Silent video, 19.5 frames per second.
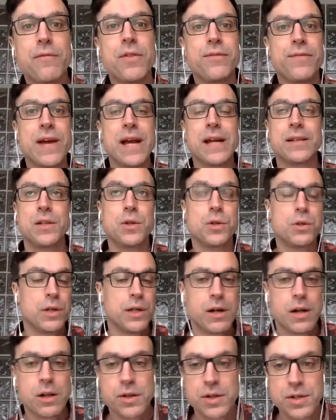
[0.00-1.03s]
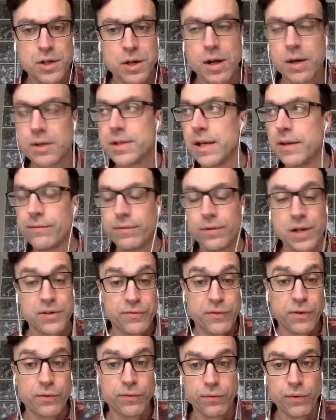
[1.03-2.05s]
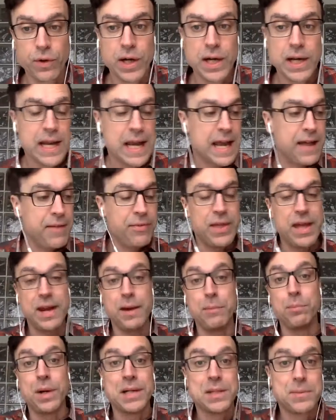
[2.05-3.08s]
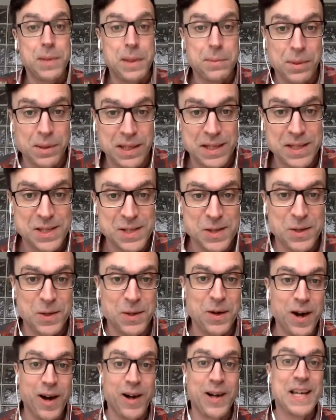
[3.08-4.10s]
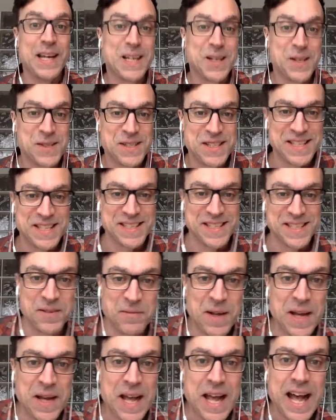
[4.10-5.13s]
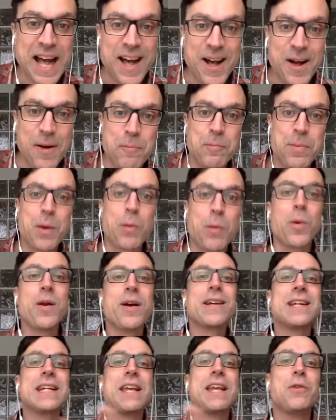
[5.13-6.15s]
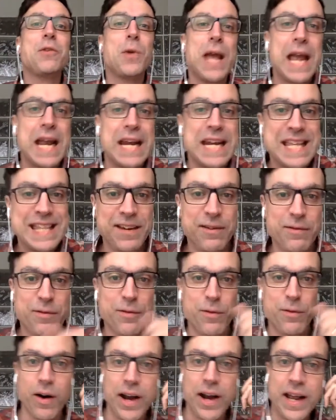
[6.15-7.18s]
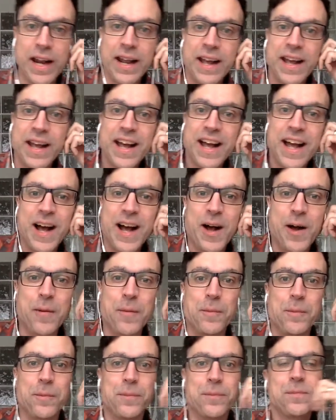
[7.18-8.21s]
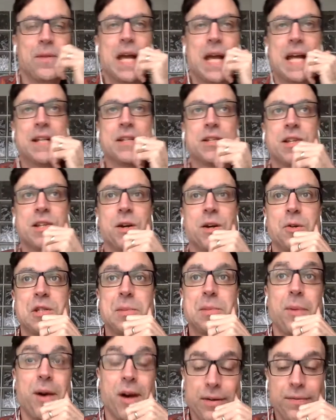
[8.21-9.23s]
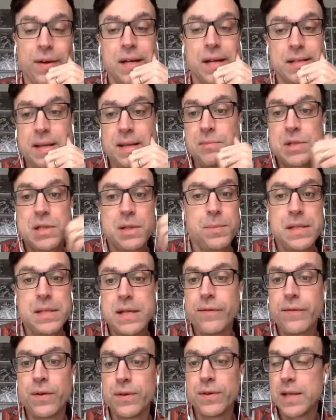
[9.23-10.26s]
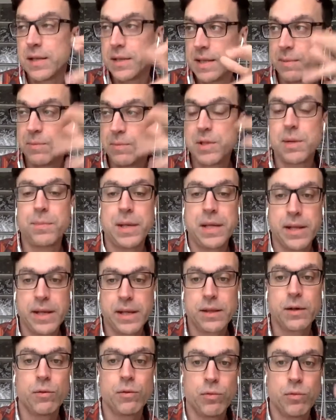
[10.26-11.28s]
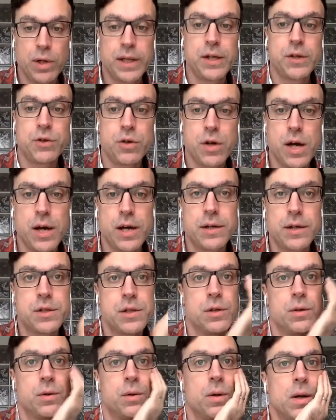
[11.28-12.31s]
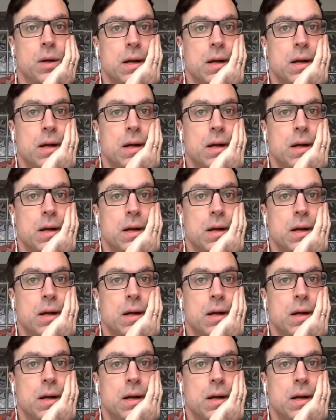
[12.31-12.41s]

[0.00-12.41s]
the fact that you create all this content for us for free. And then it brings people into our ecosystem. But we're not going to give you anything for it. And so Spotify seems to be different. They seem to be like they're really trying to